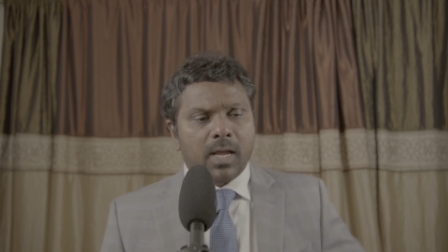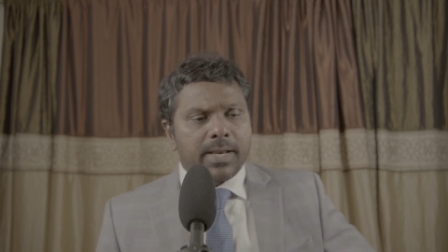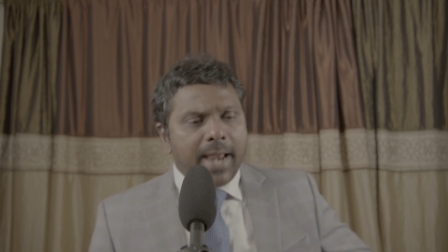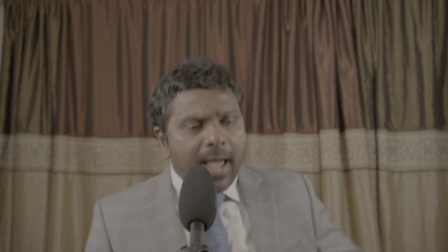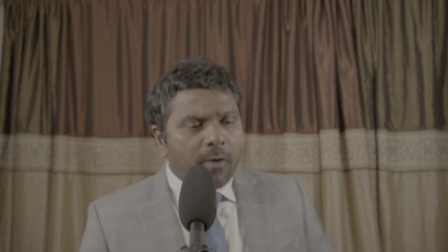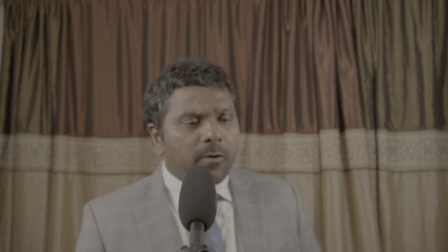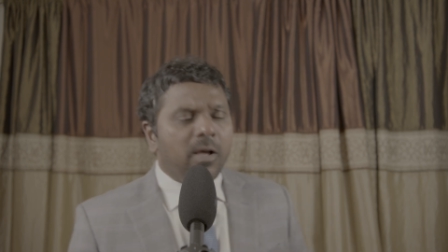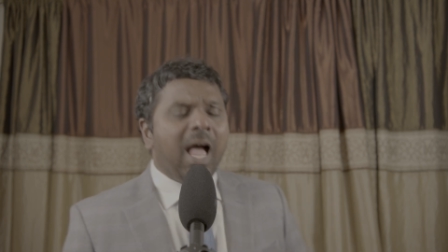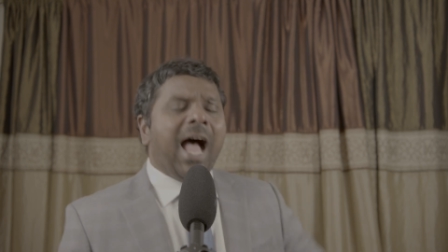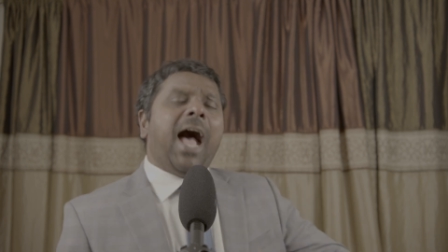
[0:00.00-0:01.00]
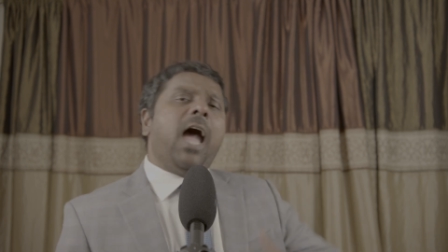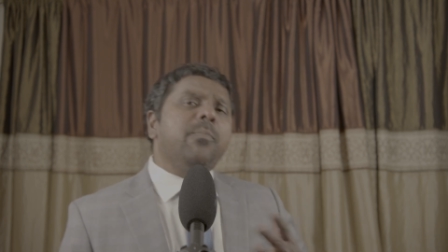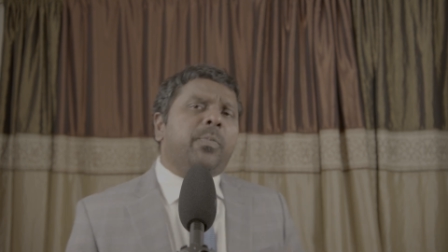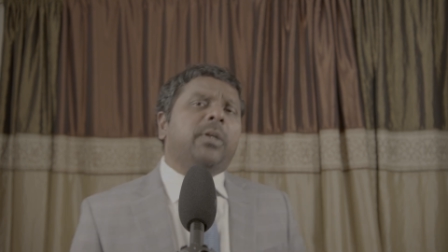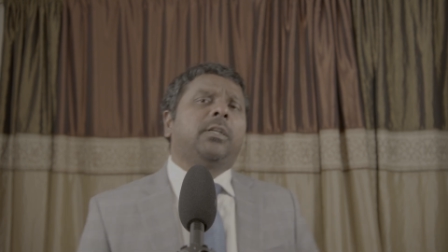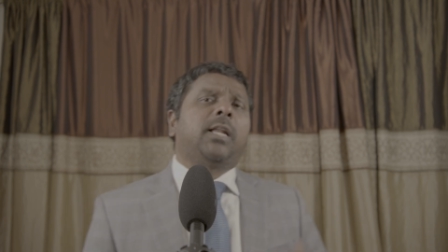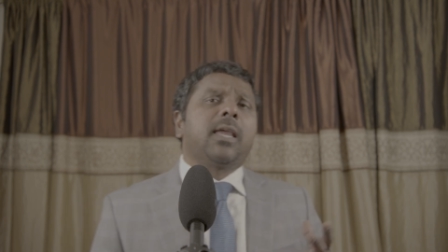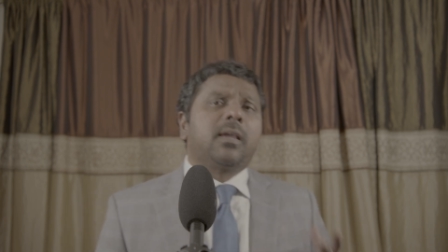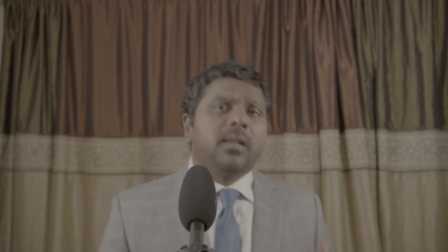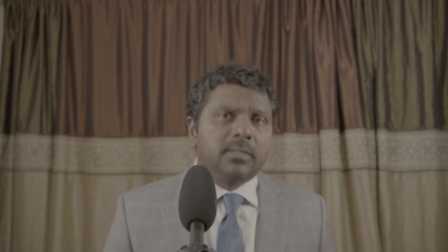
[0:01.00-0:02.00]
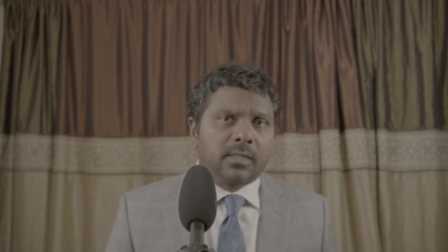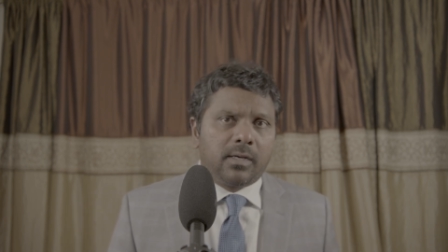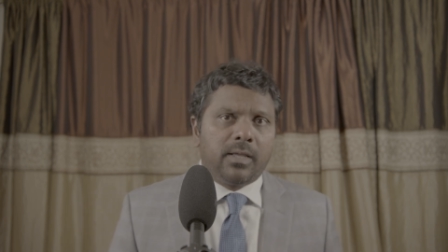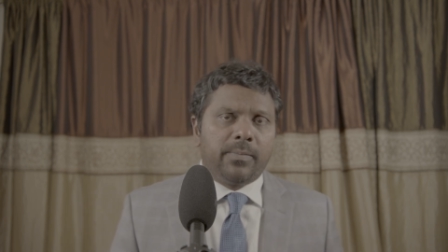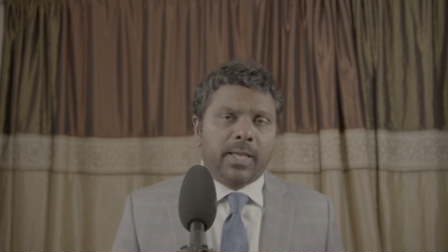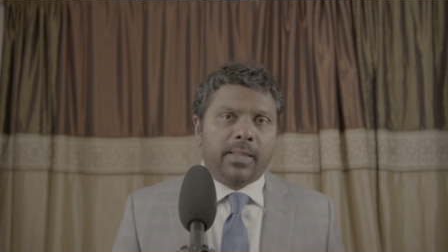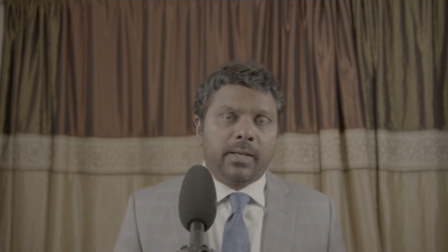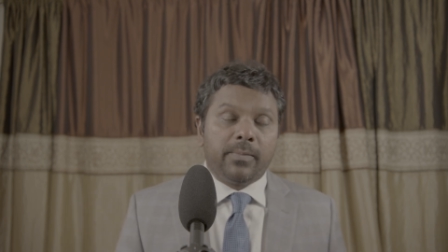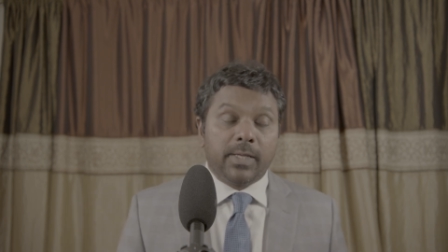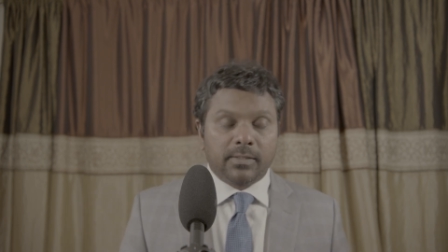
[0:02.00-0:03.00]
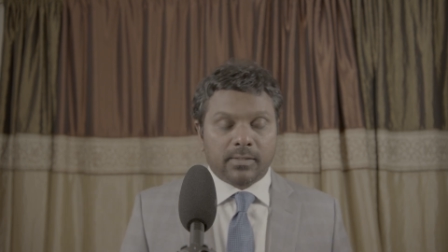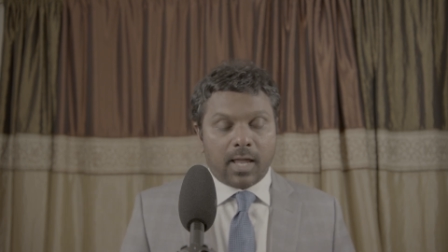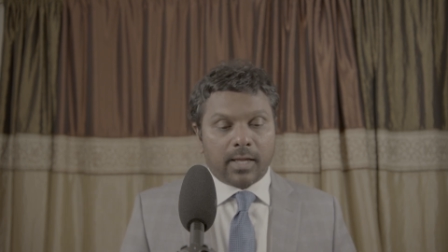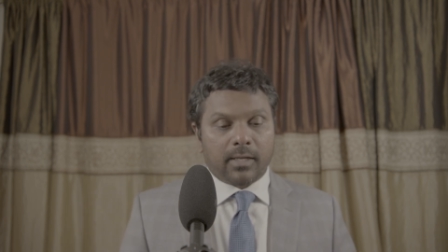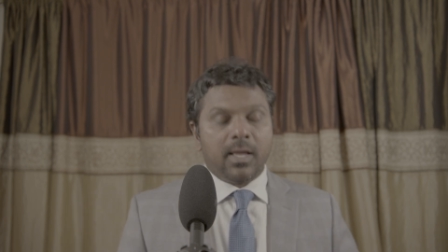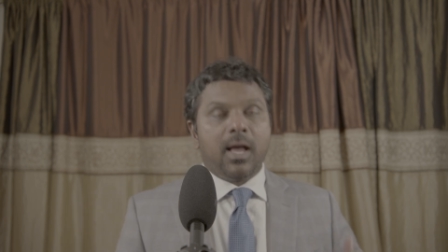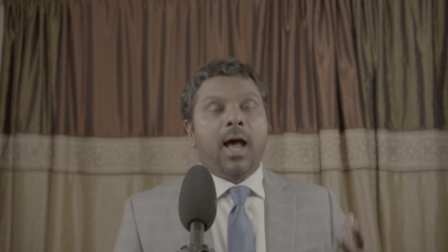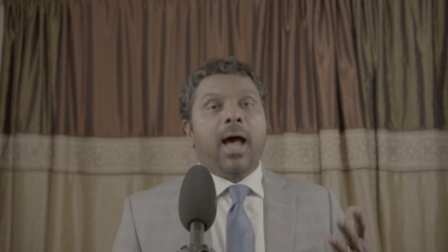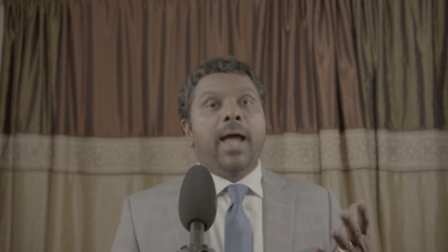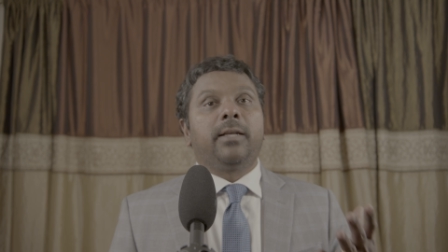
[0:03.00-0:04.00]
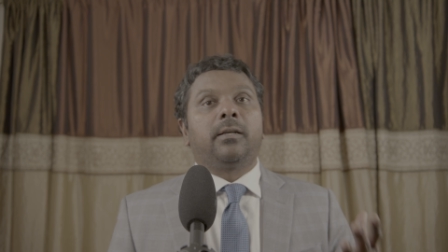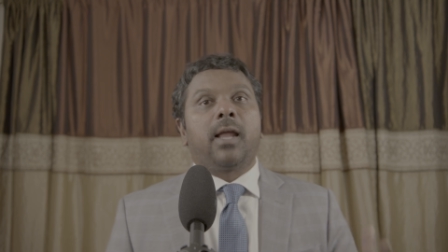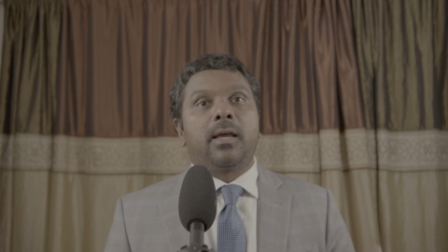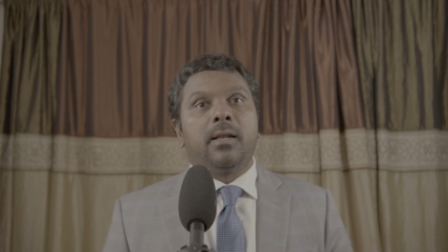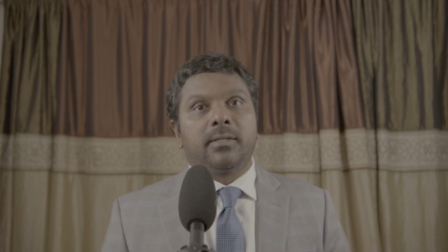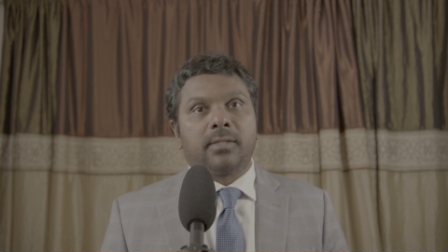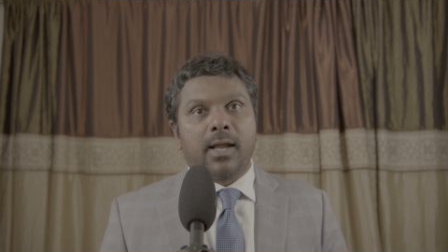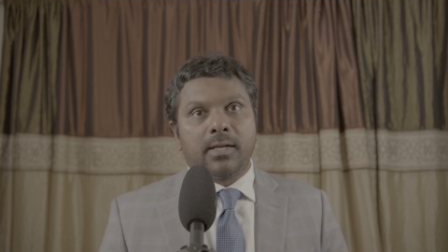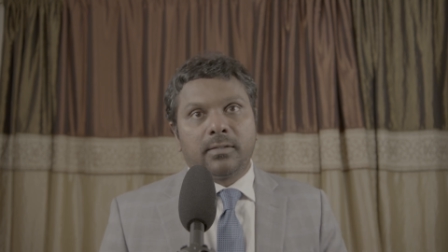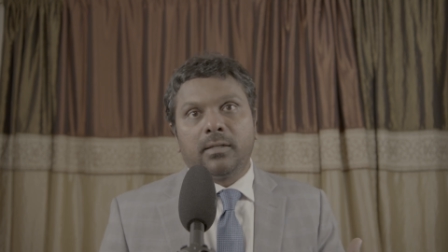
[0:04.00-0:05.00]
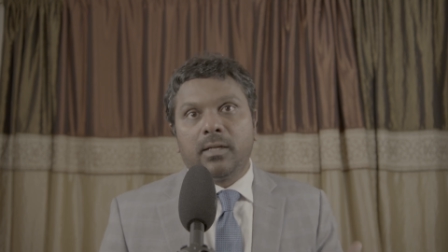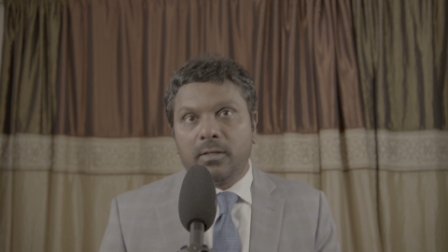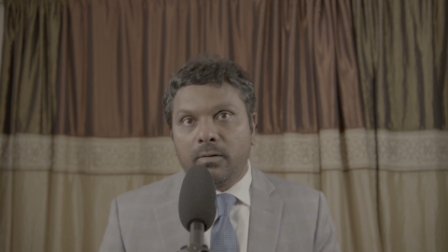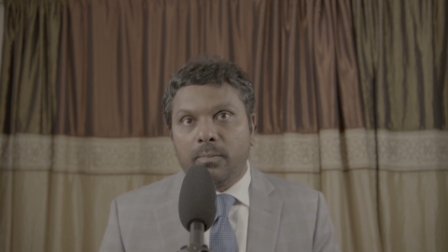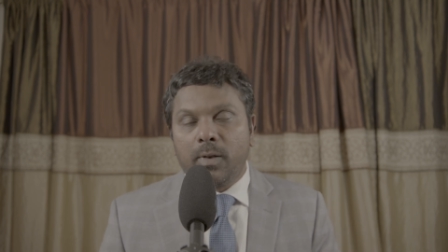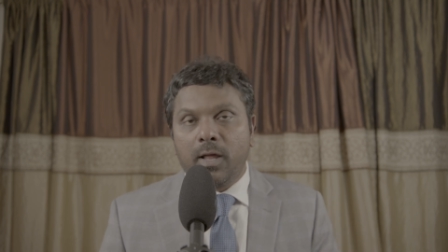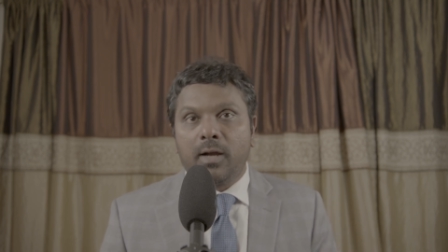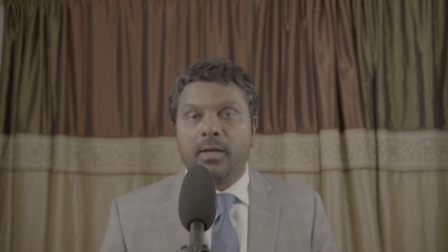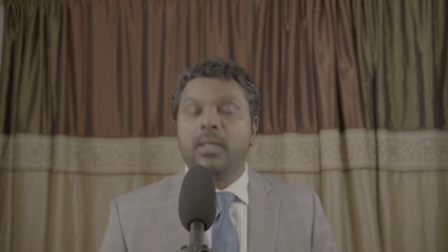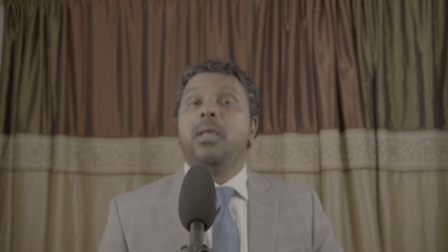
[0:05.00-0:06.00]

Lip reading: Now, hypertriglyceridemia, that means like high triglycerides in your blood,